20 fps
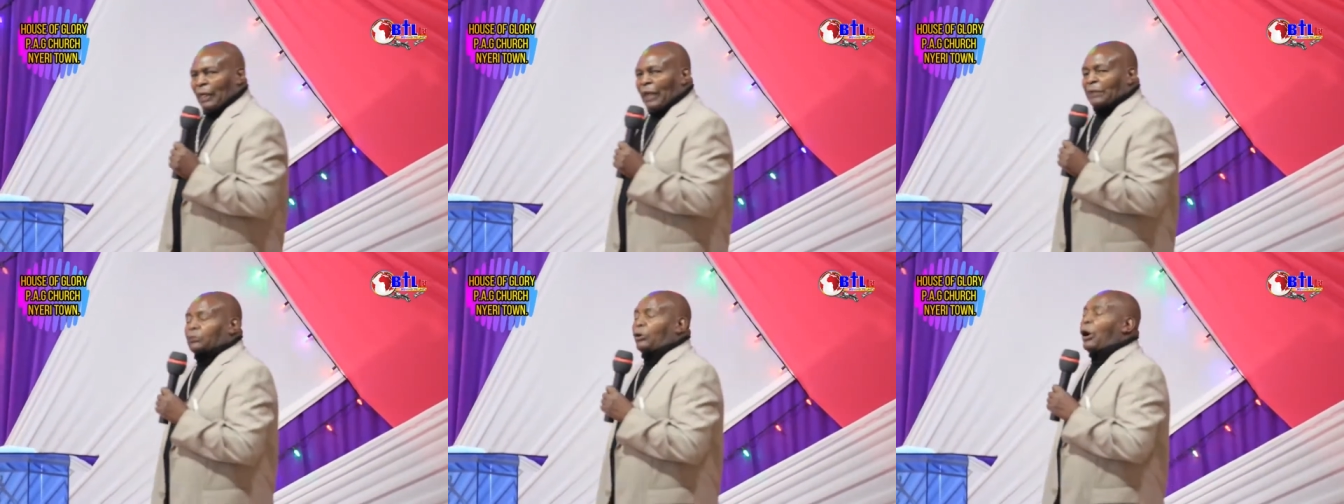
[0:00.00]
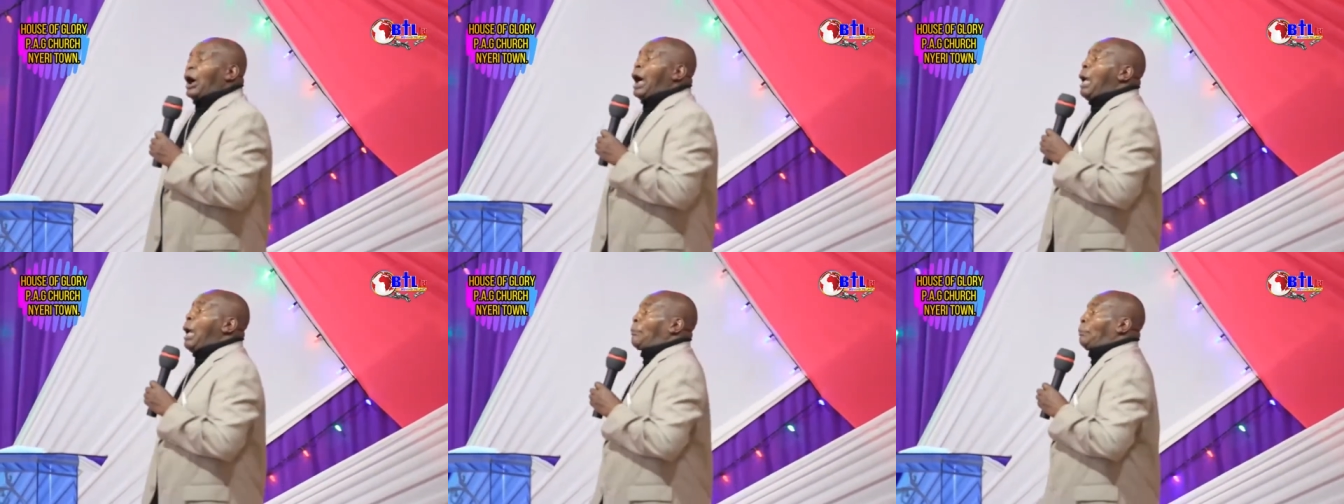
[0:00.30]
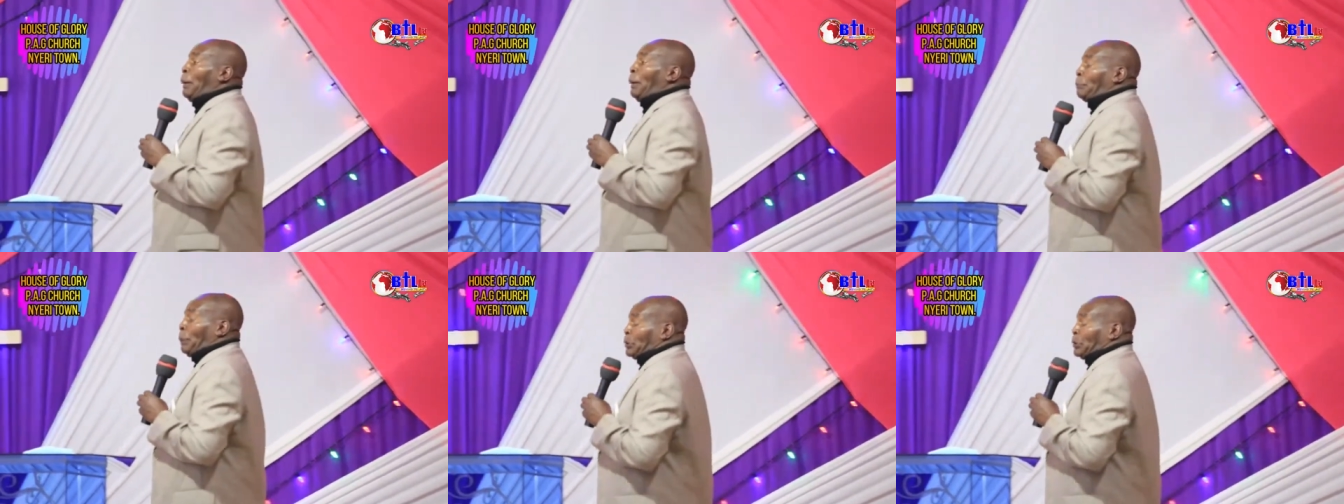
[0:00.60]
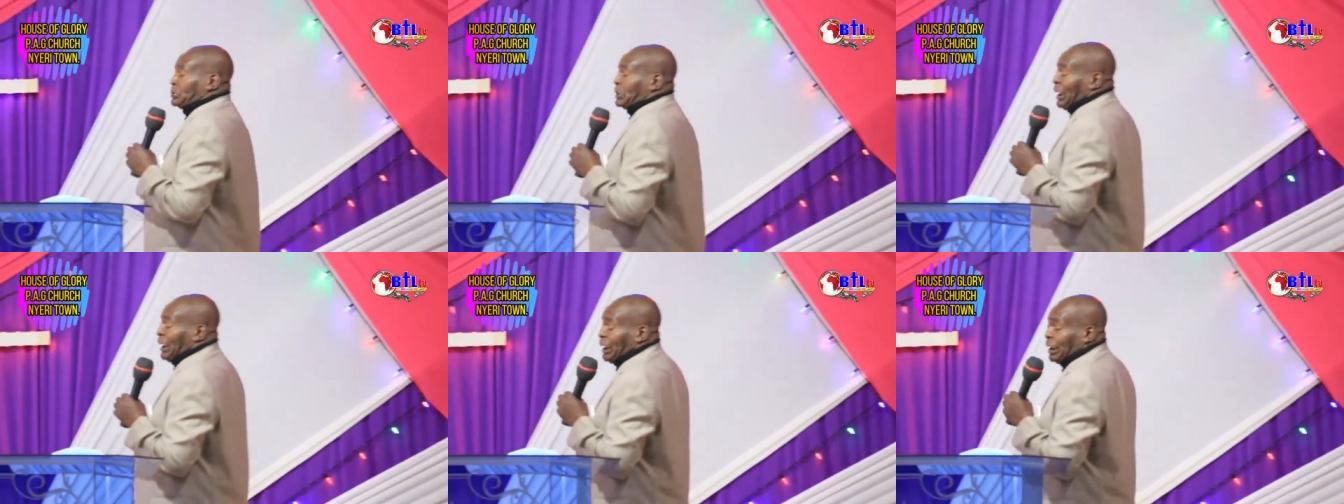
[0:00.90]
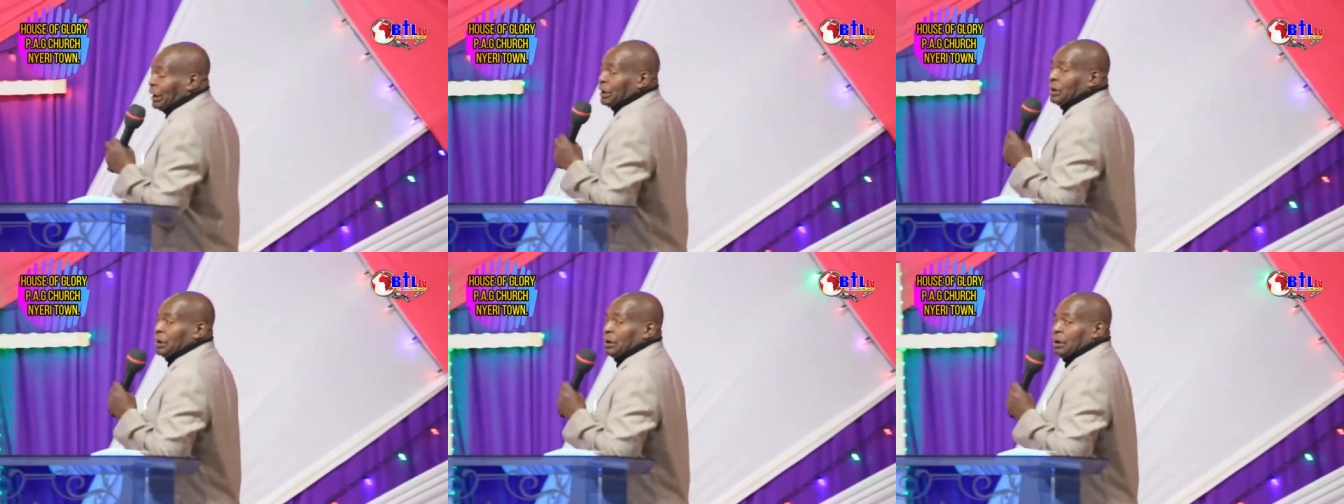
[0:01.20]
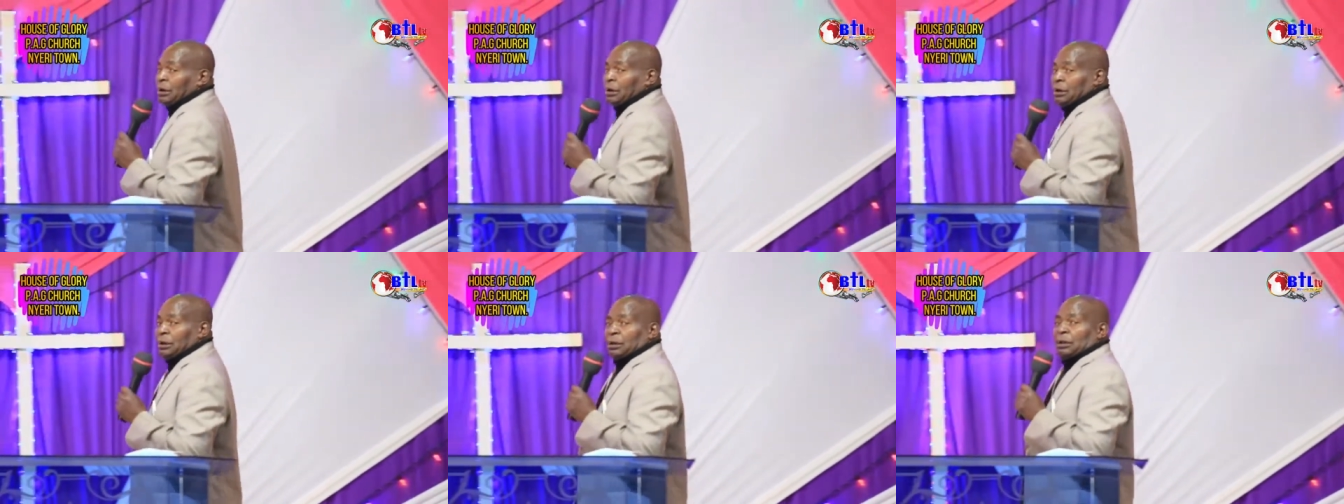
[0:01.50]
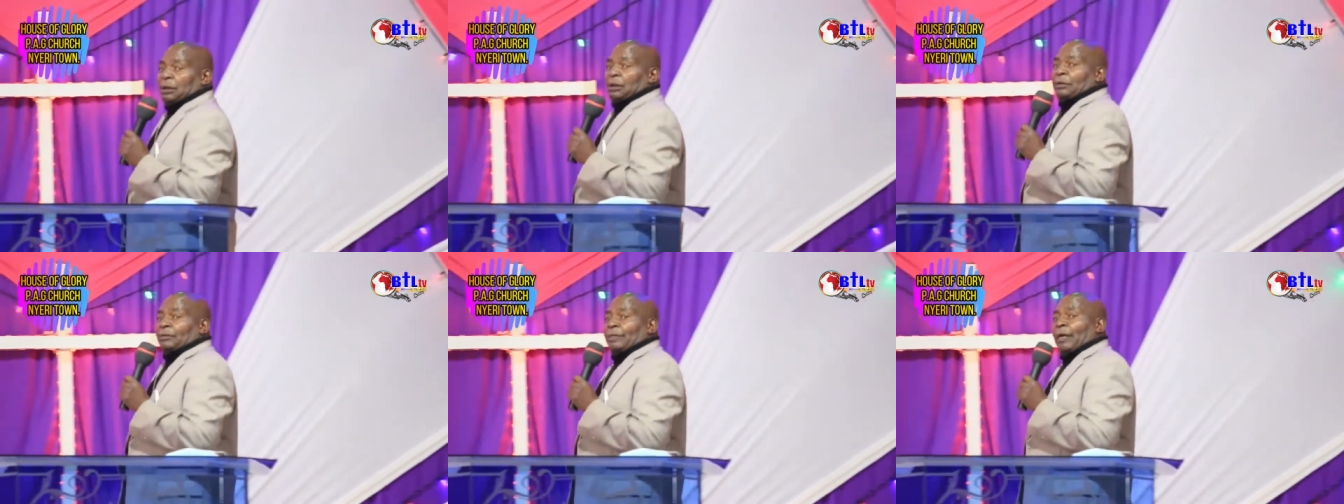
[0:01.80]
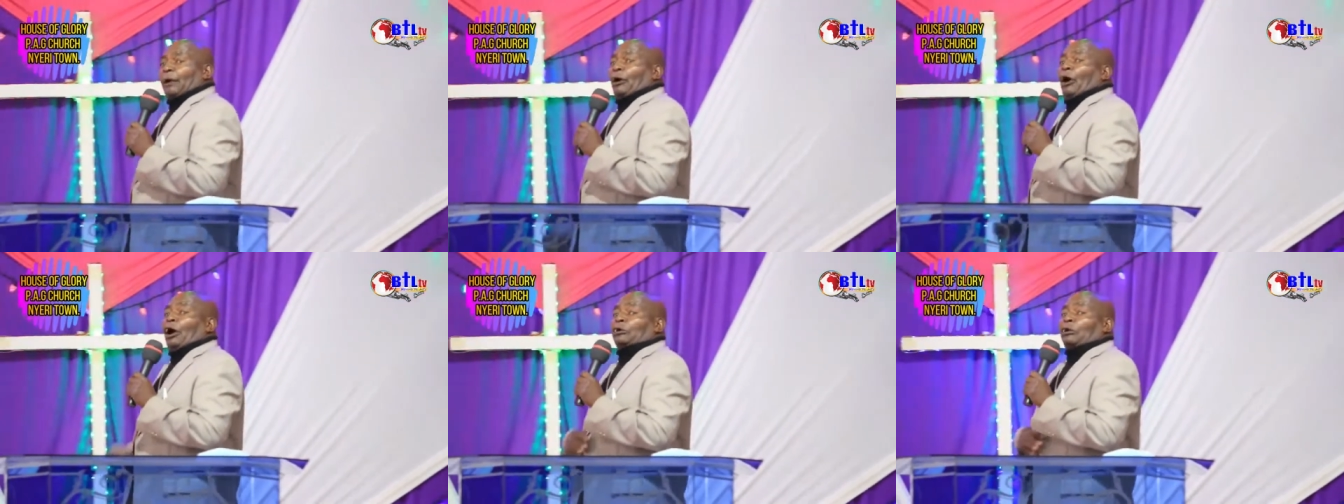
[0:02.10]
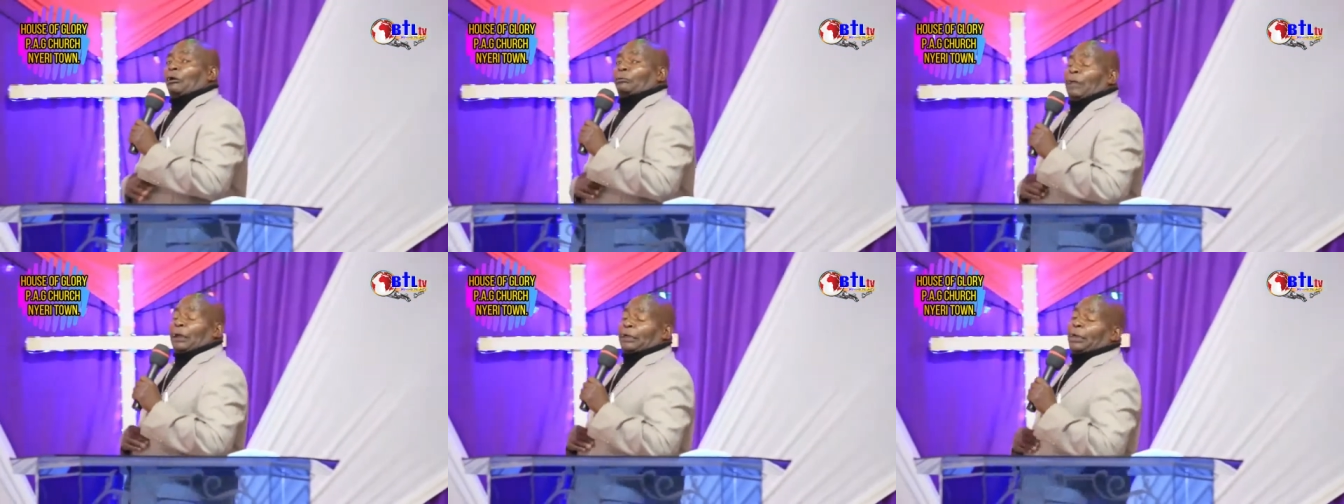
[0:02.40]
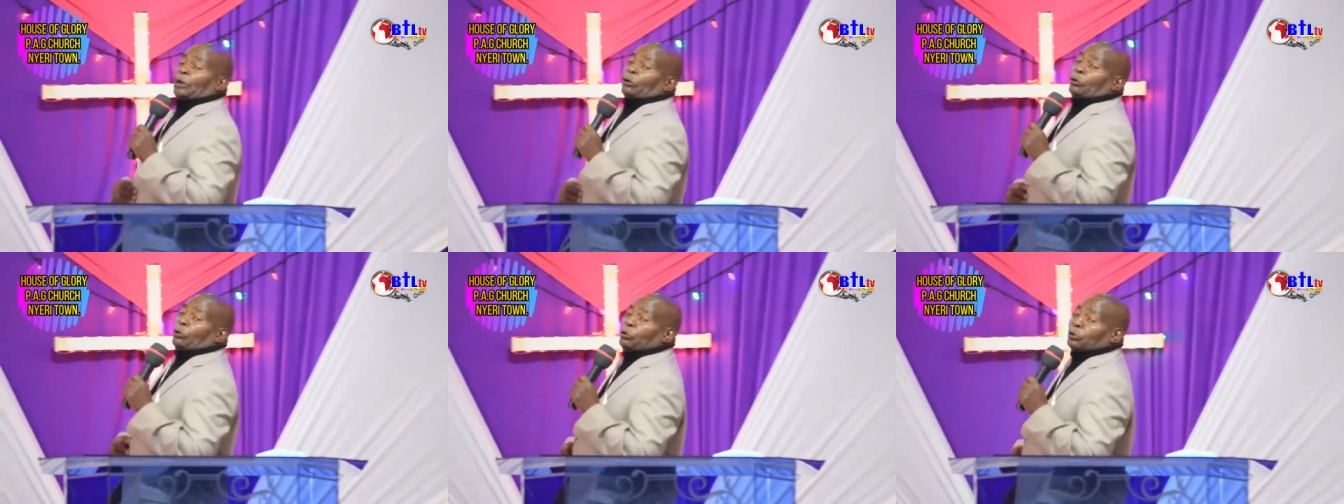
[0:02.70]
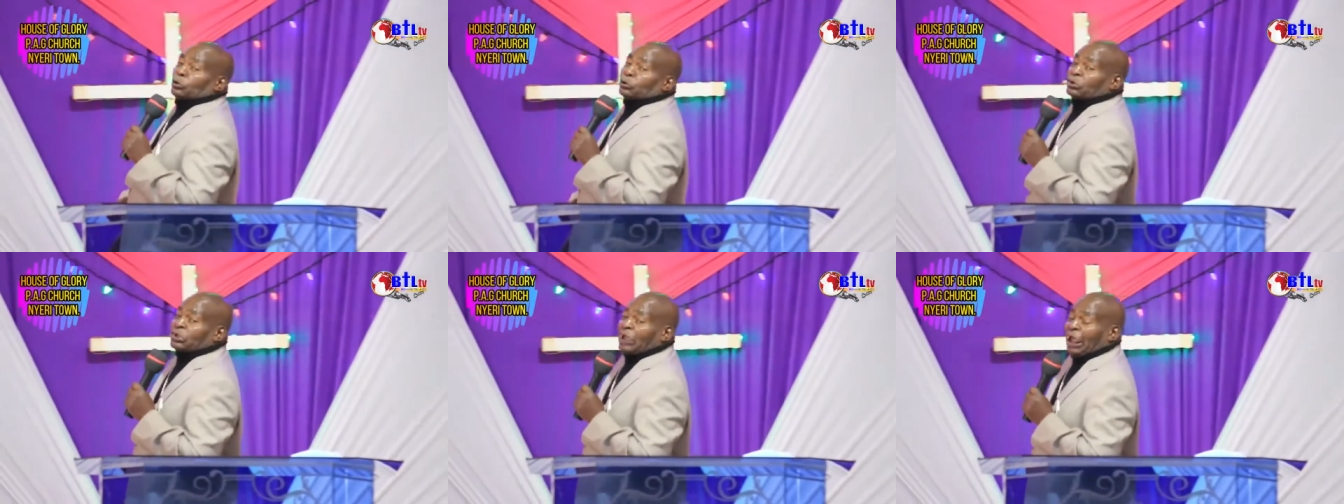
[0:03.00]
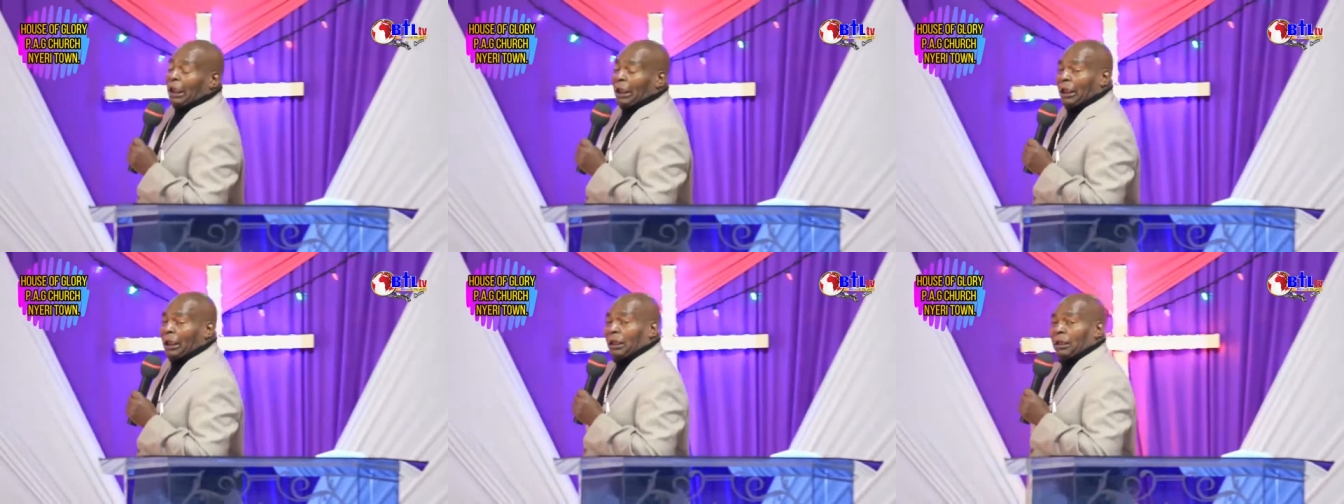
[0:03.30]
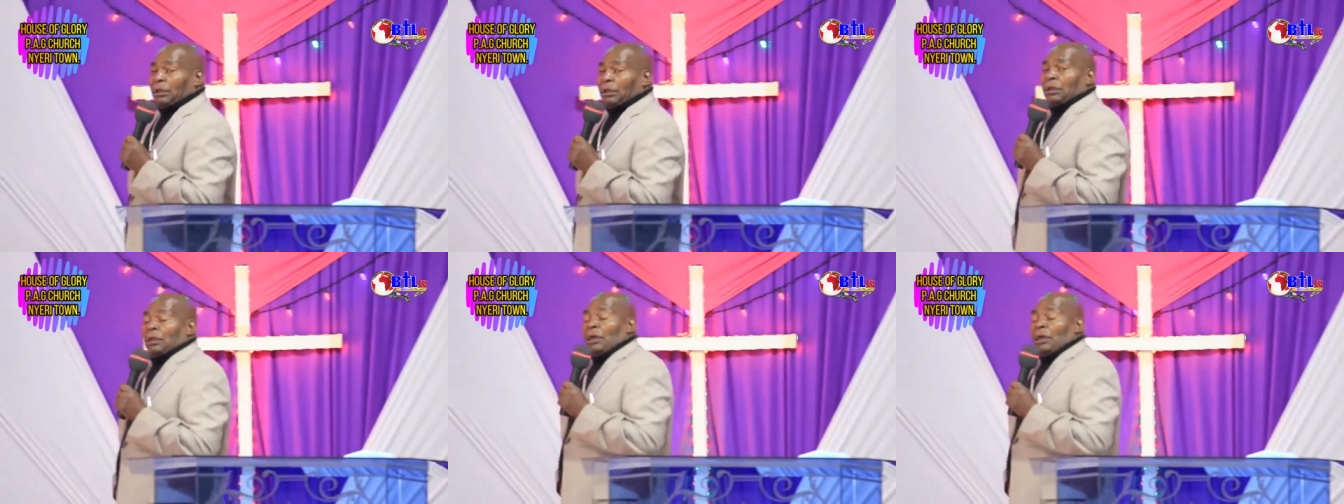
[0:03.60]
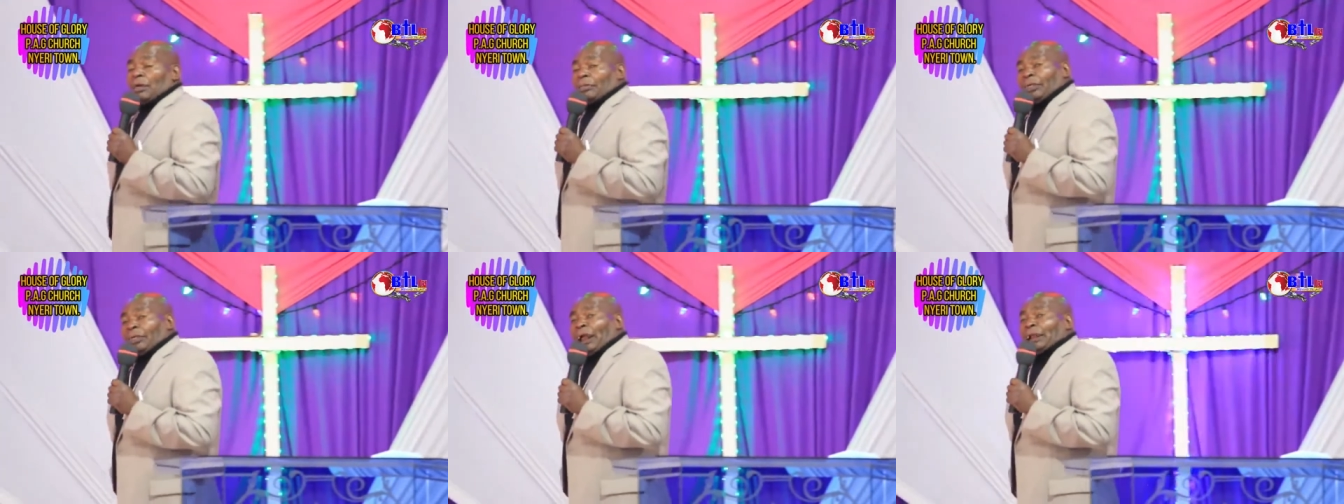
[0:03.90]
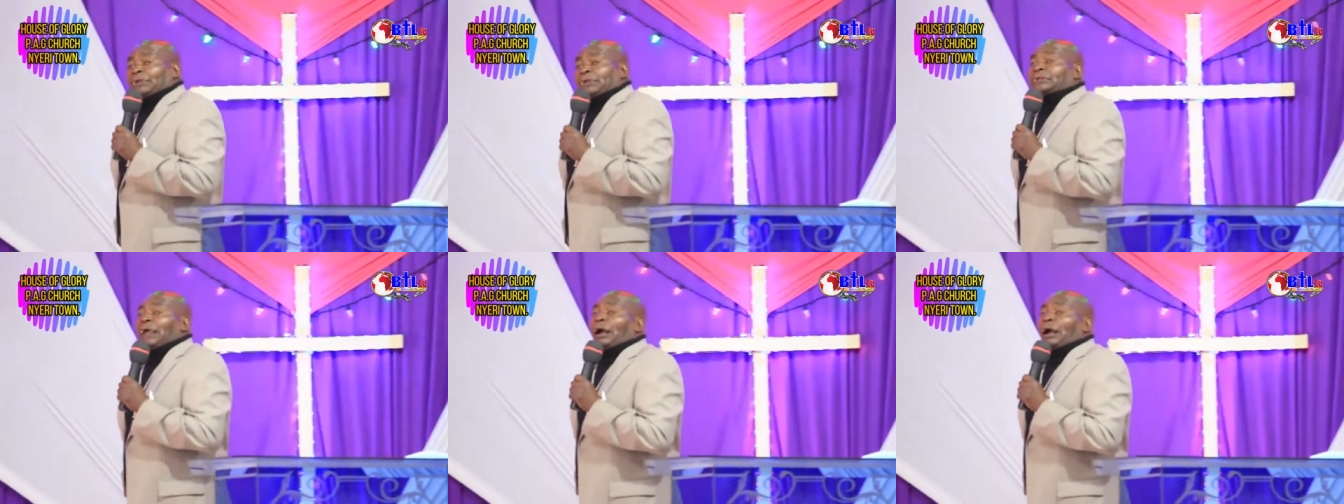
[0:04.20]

That's why people say, the God of the Kikuyu say, there